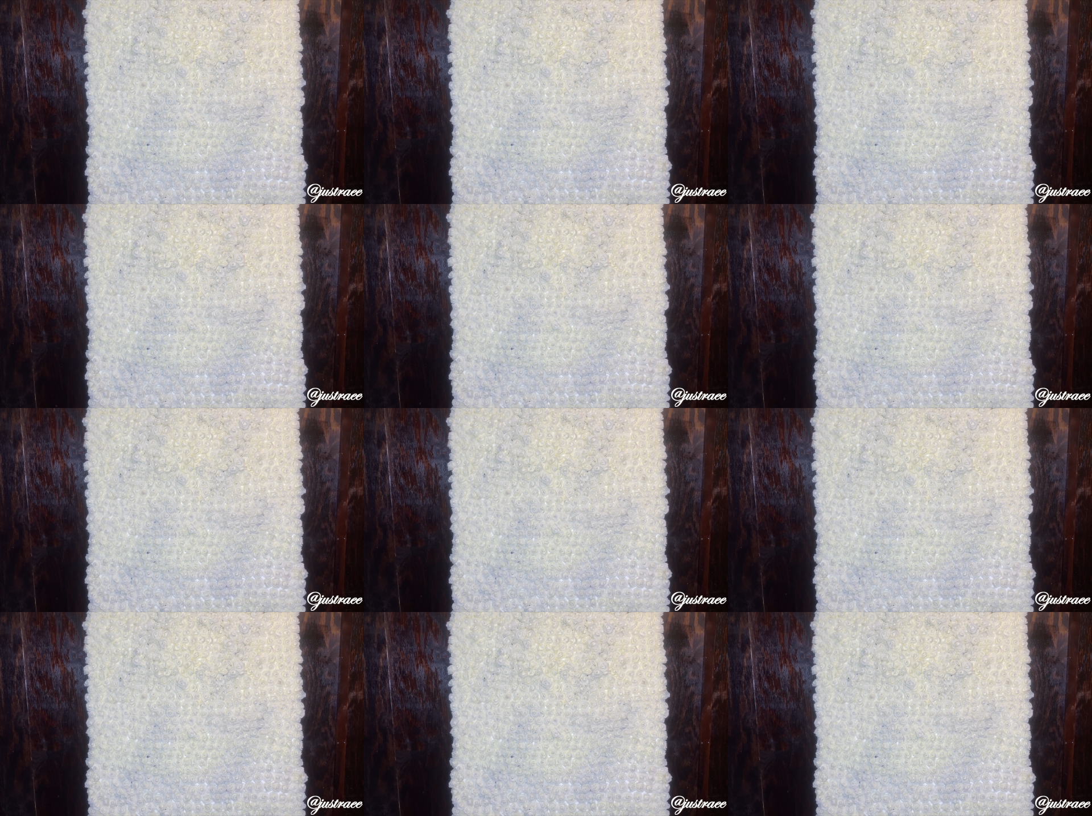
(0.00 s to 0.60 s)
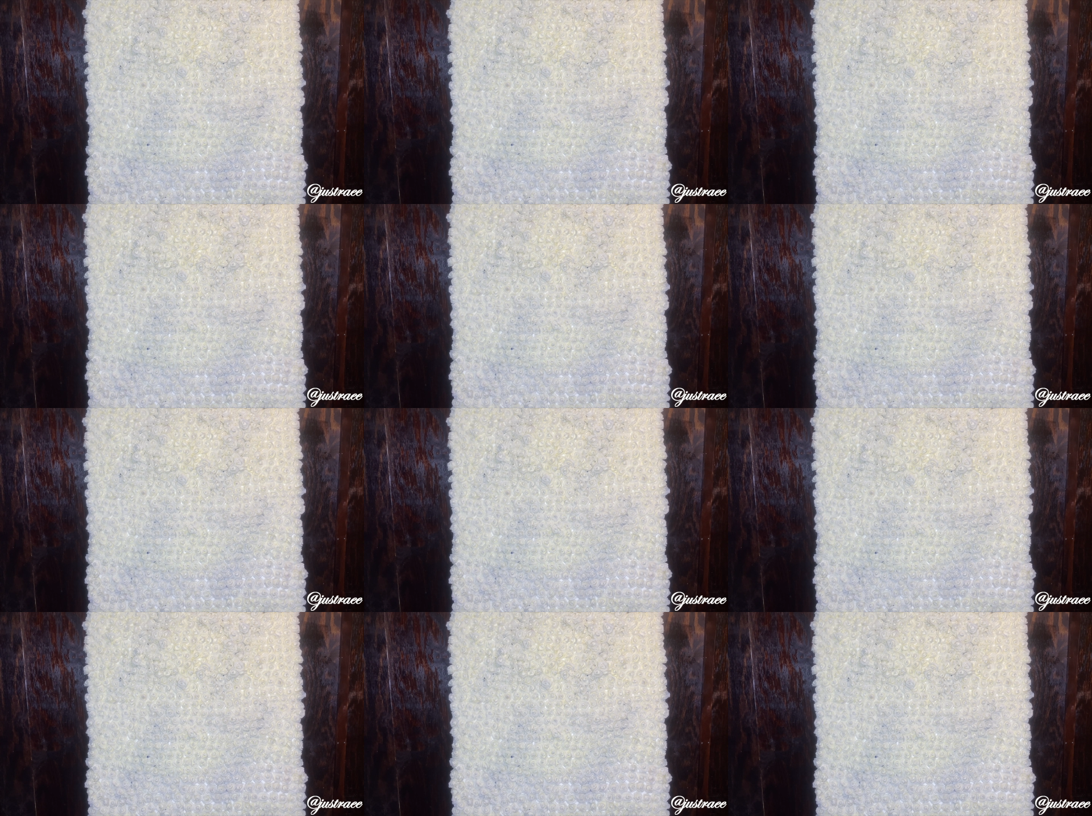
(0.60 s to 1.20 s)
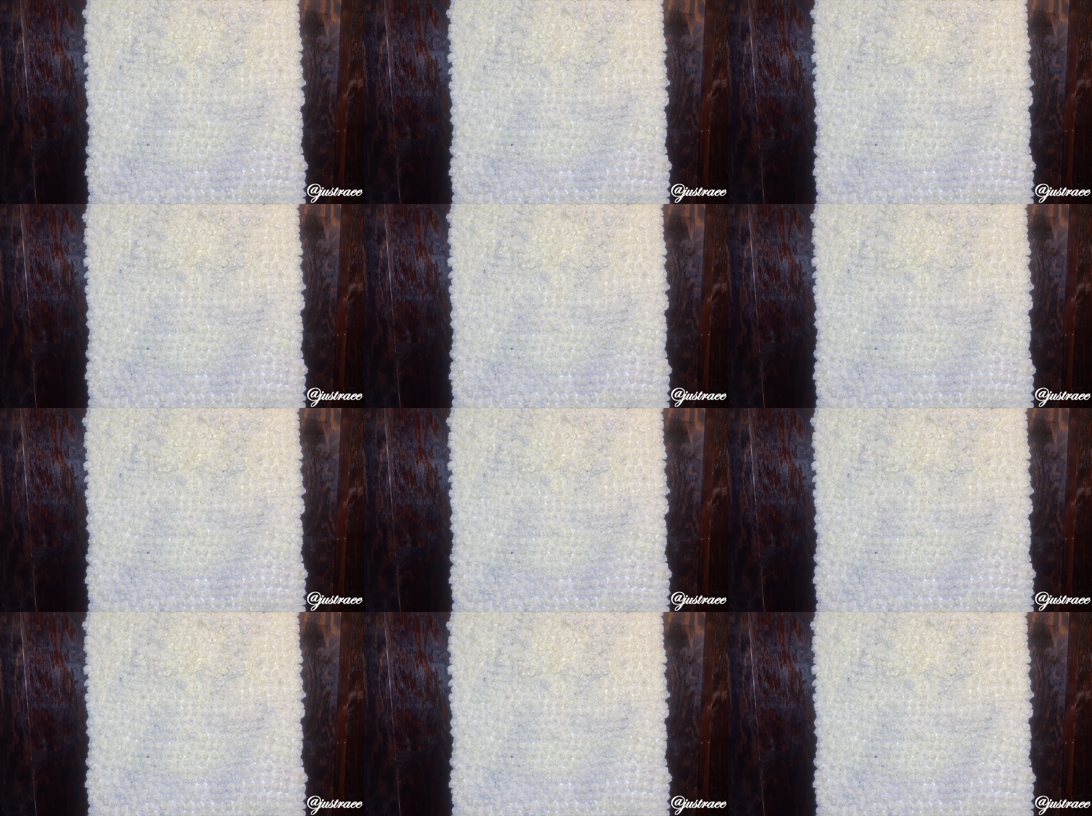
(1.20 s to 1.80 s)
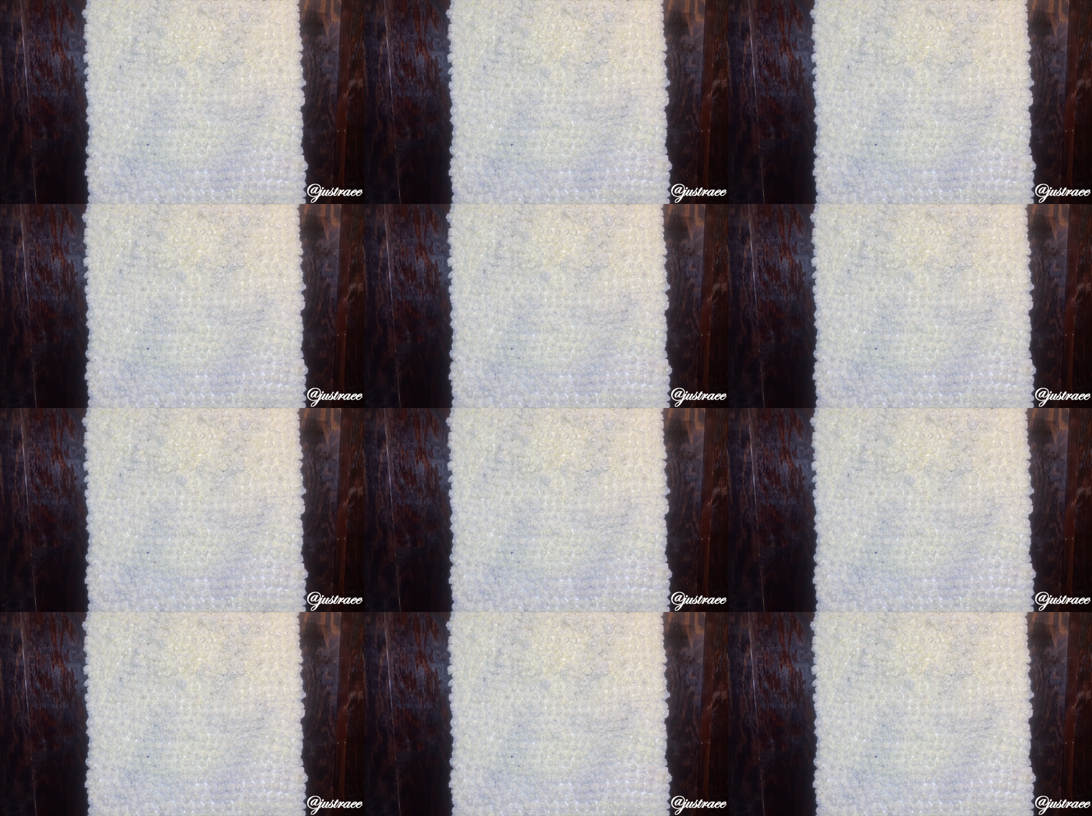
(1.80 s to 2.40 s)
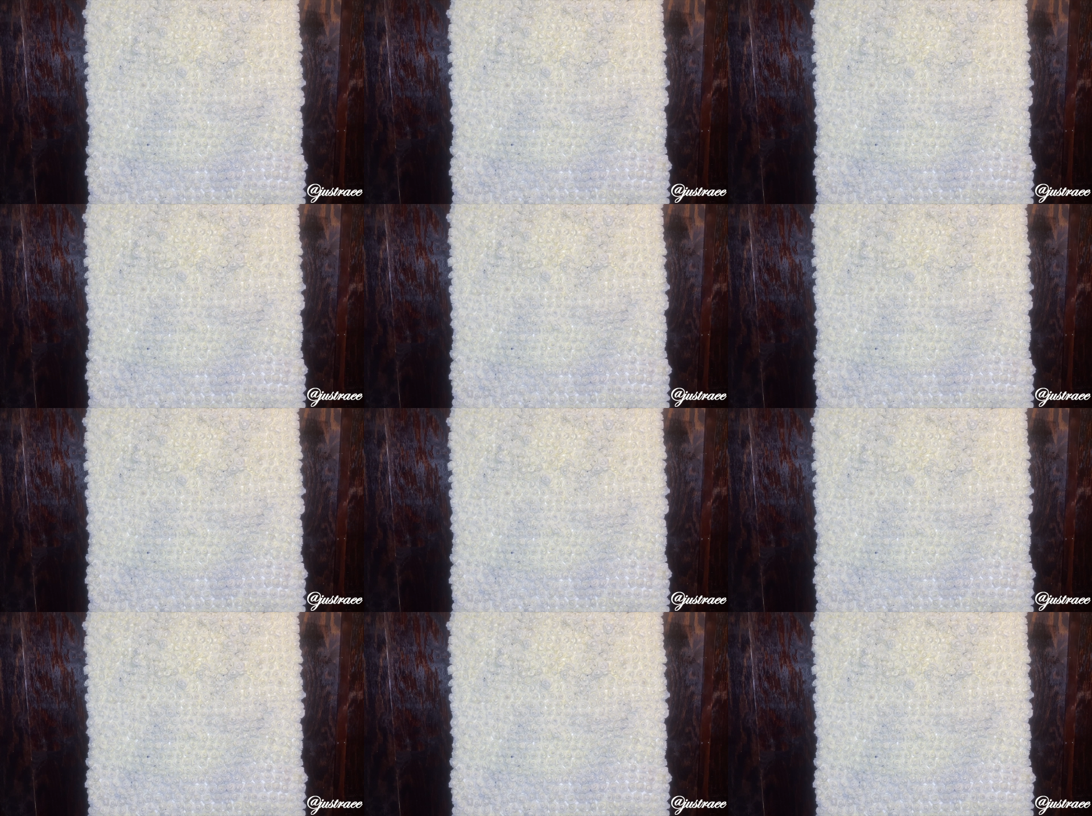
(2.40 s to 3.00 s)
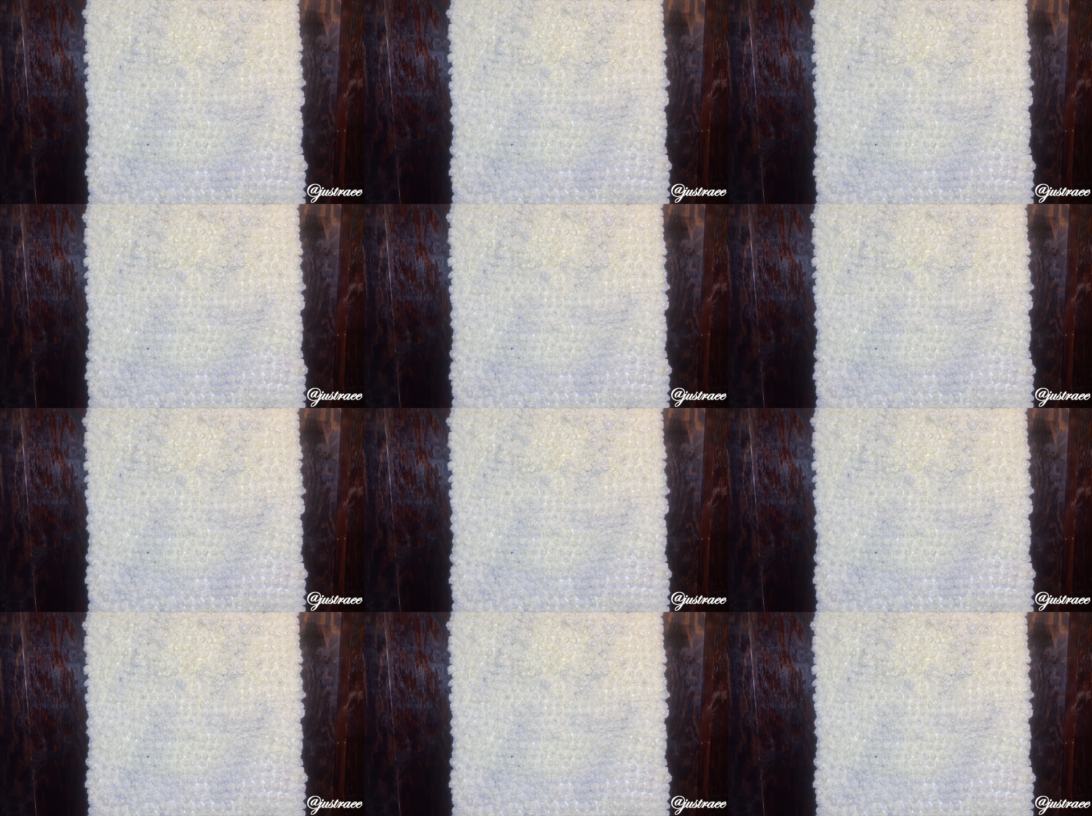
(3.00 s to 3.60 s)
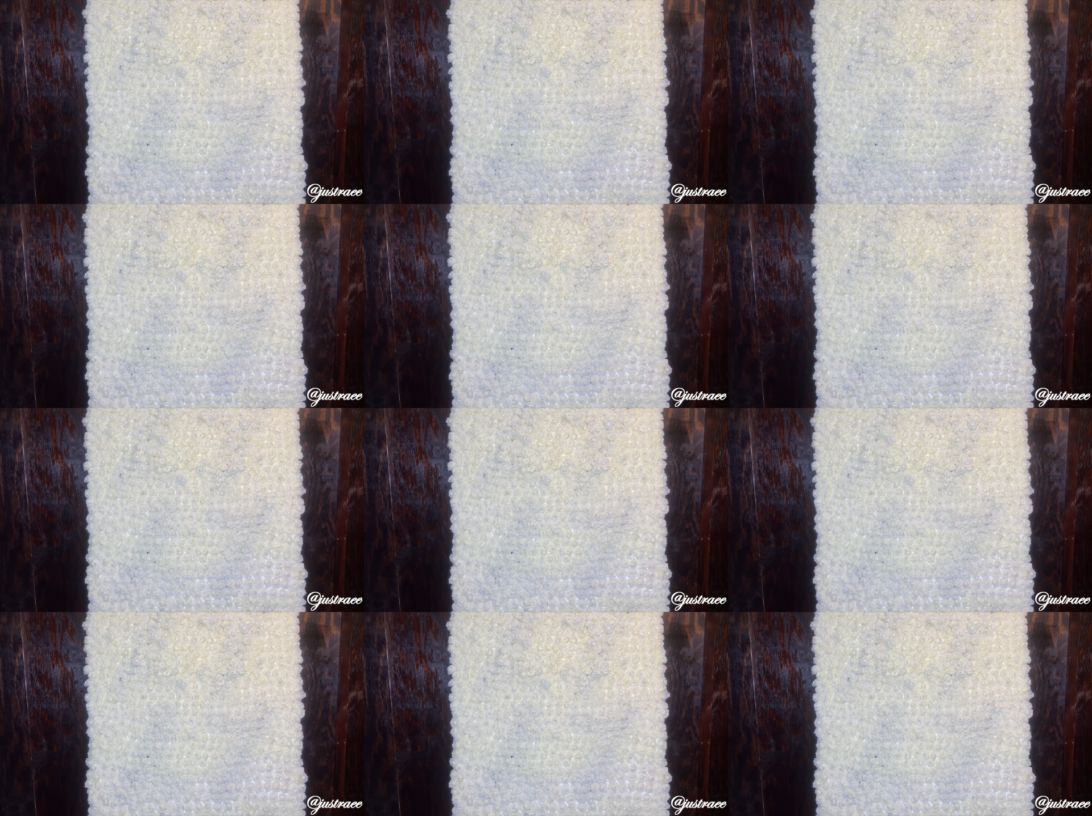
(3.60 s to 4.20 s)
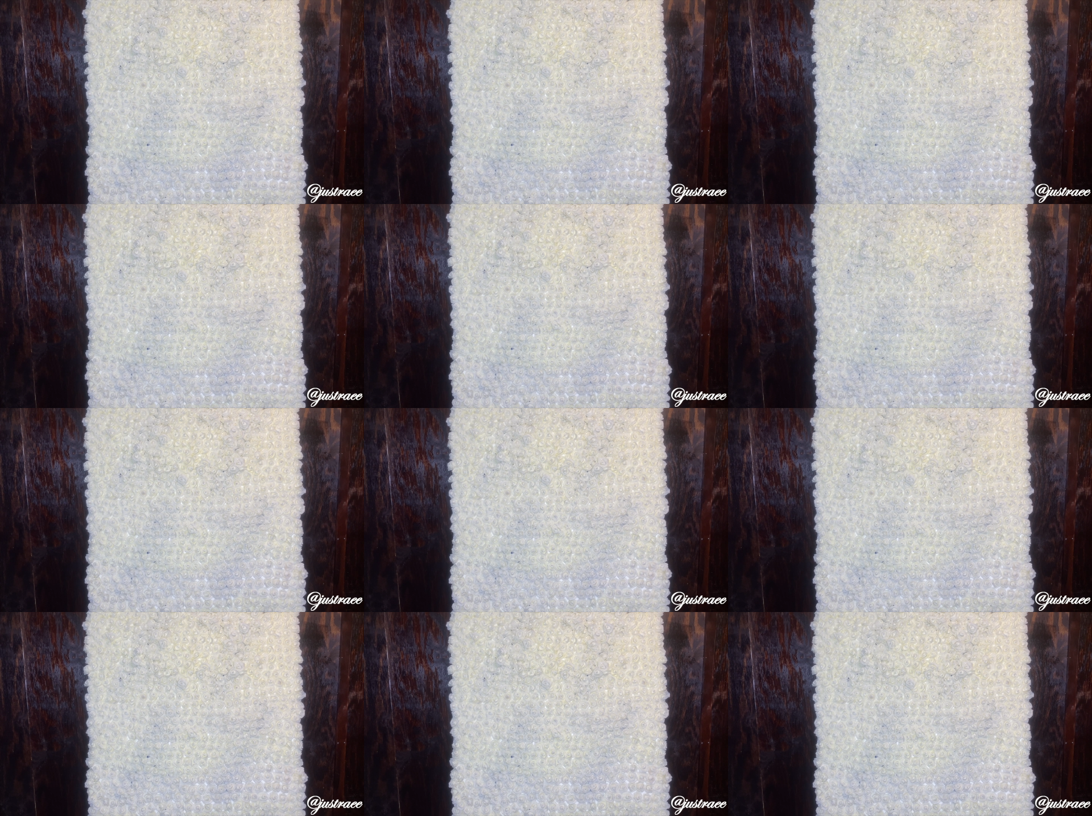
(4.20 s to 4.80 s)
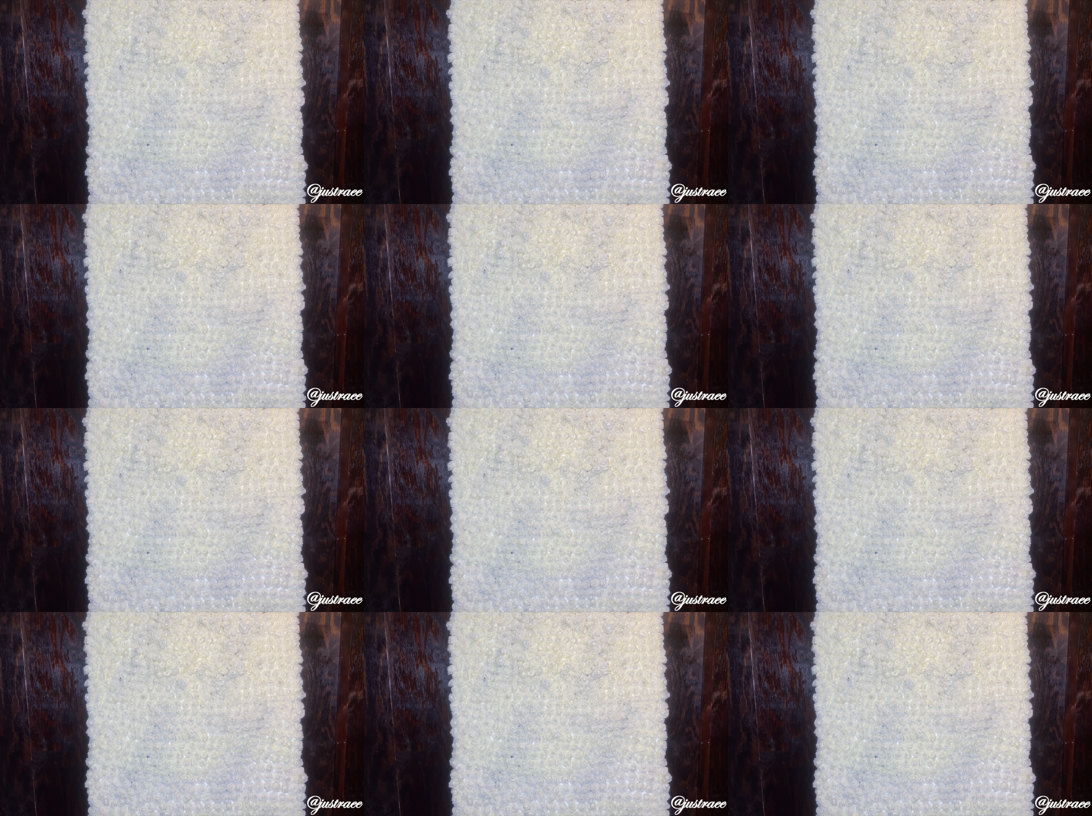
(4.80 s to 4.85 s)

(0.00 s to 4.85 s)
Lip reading: [unreadable: no face in view]